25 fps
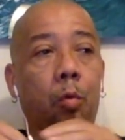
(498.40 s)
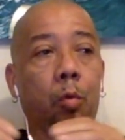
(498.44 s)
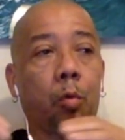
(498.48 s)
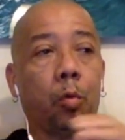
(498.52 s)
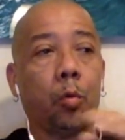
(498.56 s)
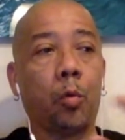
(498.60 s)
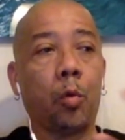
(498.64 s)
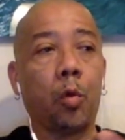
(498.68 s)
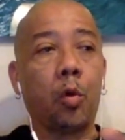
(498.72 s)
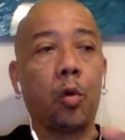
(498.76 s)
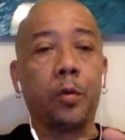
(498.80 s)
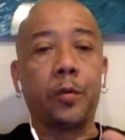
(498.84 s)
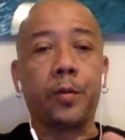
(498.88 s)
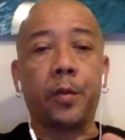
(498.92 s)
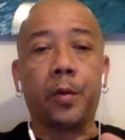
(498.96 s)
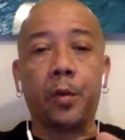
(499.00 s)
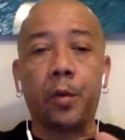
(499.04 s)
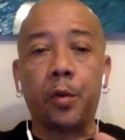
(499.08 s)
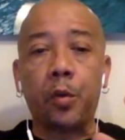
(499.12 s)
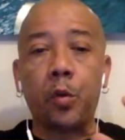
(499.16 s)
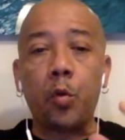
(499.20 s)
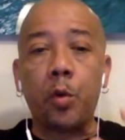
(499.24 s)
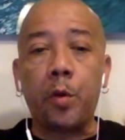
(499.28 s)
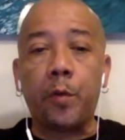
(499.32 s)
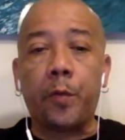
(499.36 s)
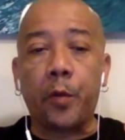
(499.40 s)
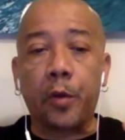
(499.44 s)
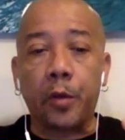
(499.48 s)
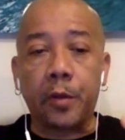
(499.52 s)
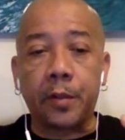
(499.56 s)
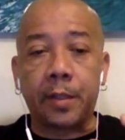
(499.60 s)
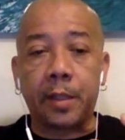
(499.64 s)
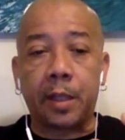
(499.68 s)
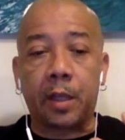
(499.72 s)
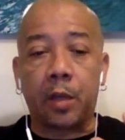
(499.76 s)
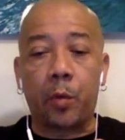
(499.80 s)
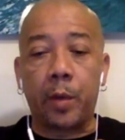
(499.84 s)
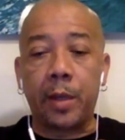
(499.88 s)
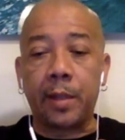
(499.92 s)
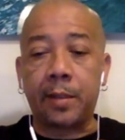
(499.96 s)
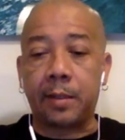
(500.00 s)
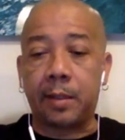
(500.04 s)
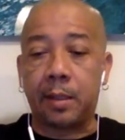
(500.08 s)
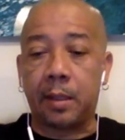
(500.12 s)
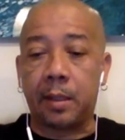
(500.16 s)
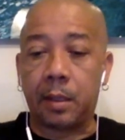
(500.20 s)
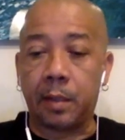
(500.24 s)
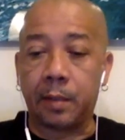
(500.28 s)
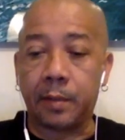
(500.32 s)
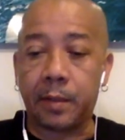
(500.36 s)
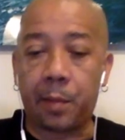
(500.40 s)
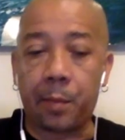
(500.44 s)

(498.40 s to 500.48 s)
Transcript: We'll go to the University of the West Indies.